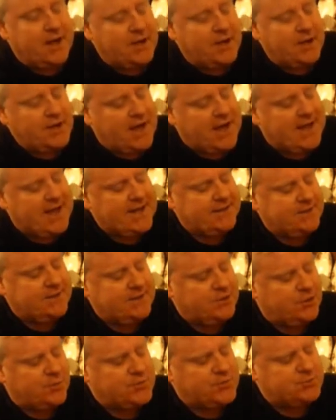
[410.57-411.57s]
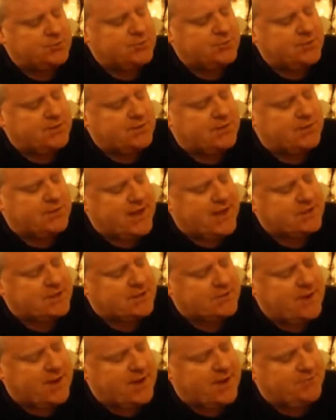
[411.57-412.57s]
Now your hand comes from under the deck
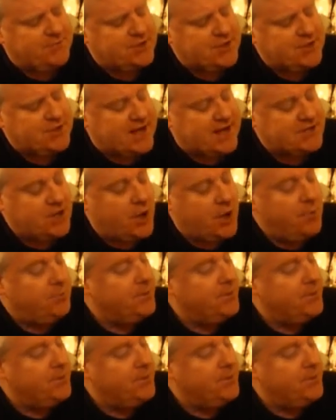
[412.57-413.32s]
to grab the jacks,